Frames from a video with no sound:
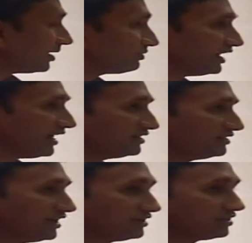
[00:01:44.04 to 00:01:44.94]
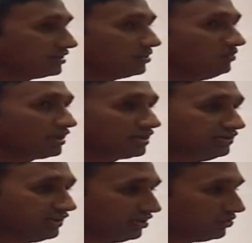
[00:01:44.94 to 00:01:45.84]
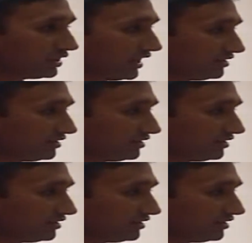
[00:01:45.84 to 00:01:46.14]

glad that we are continuing that